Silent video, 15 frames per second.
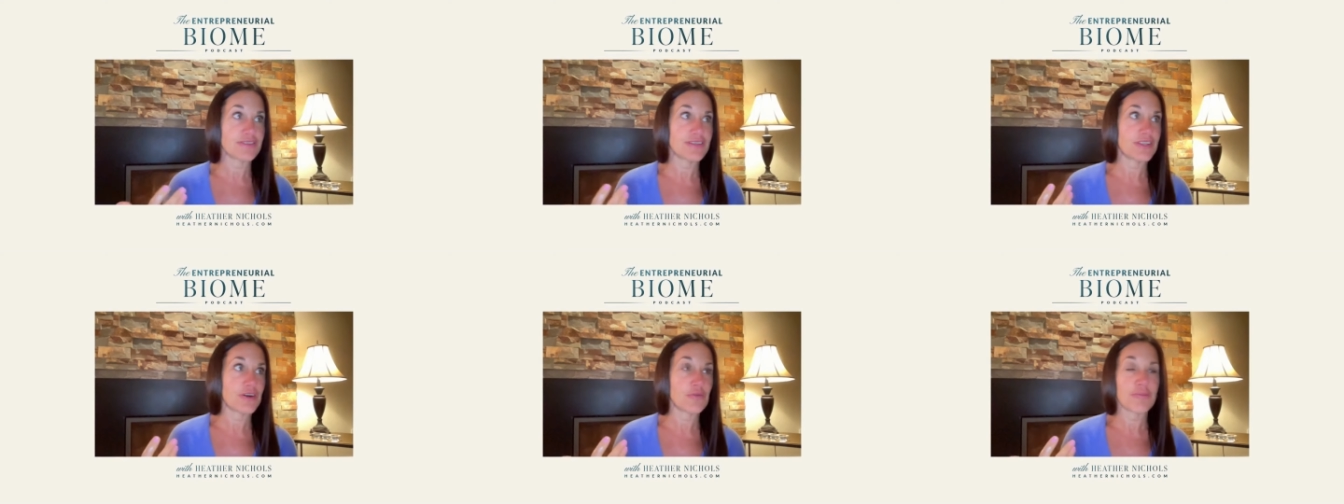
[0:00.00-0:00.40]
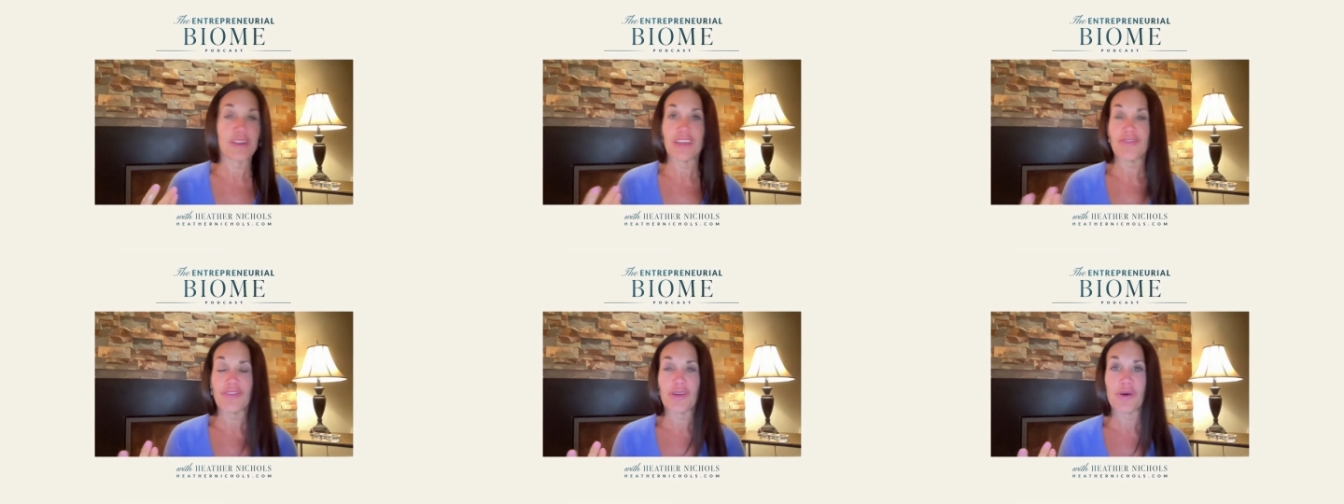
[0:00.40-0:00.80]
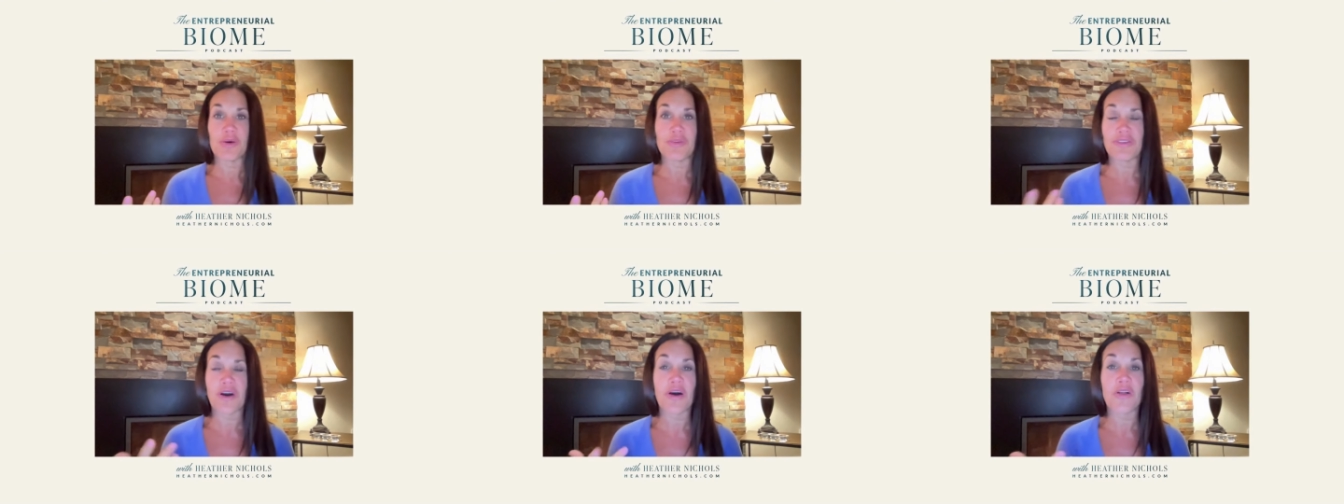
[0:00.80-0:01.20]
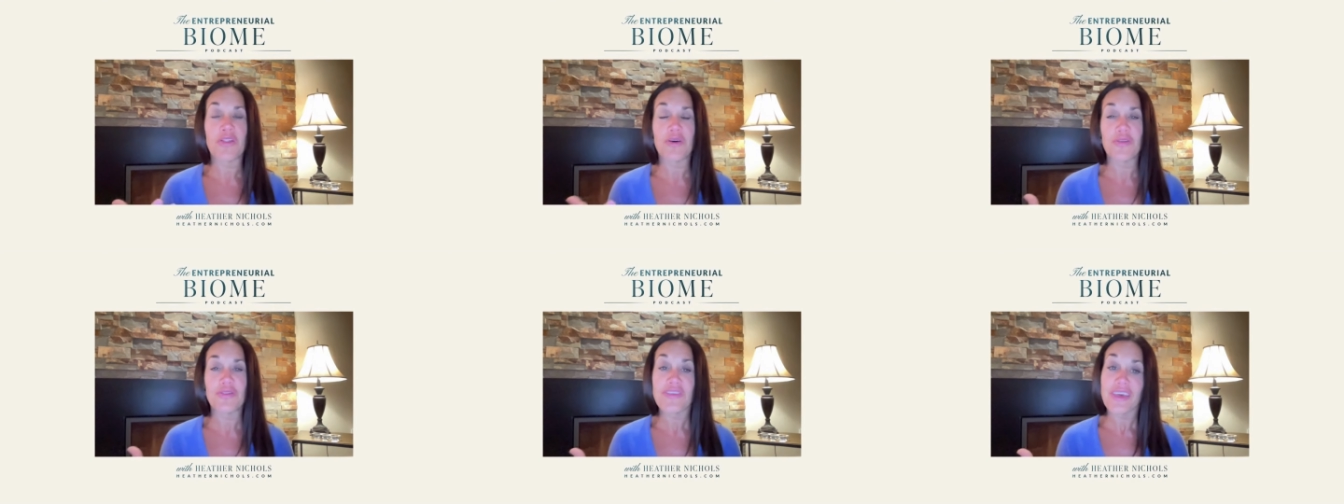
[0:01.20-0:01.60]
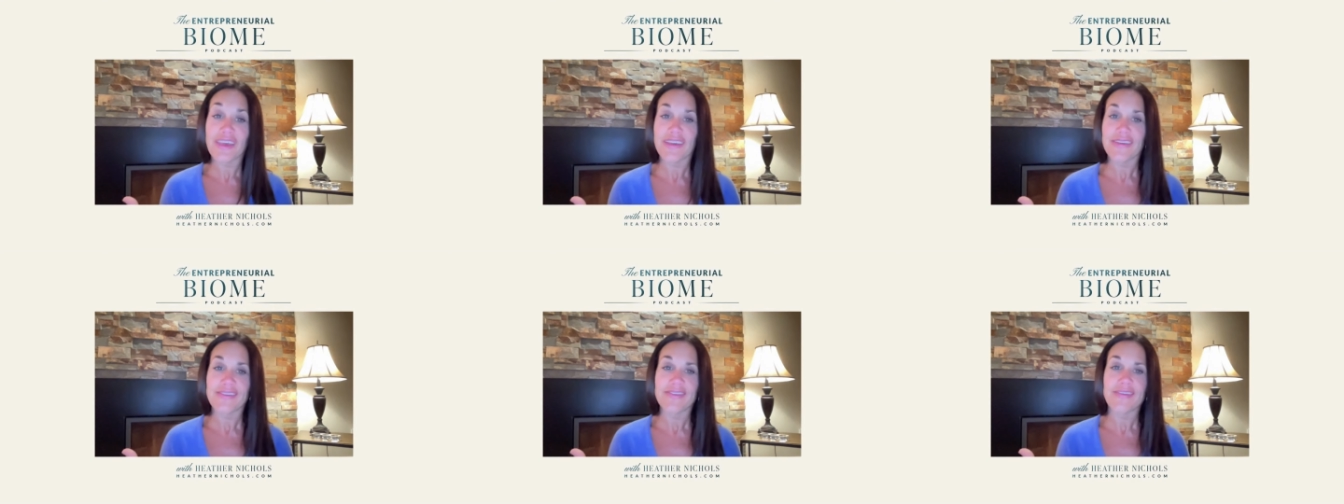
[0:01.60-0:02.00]
you know, money flows, all those
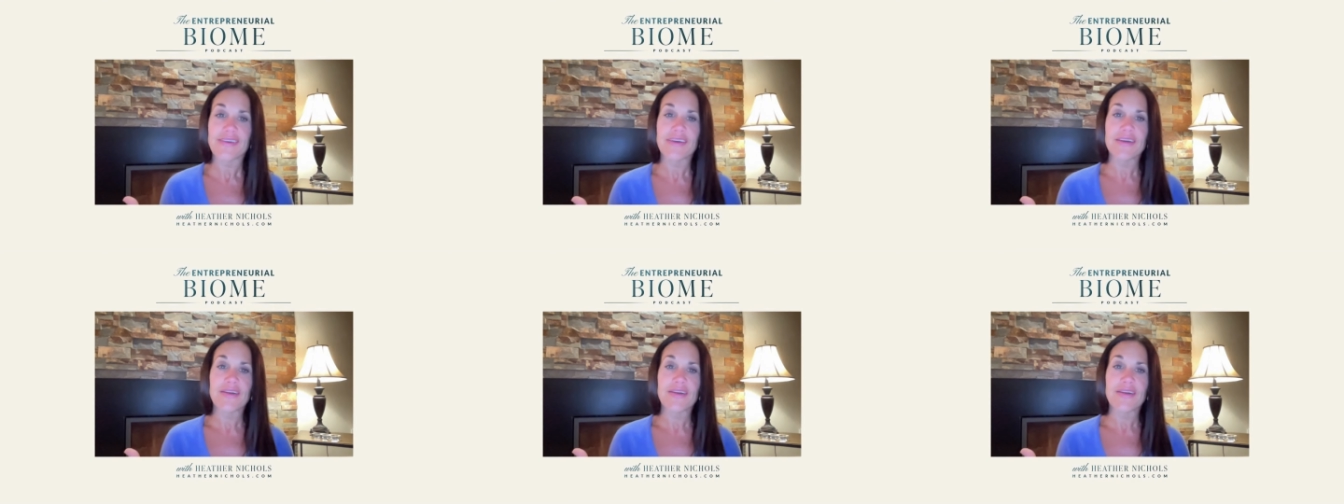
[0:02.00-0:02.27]
things.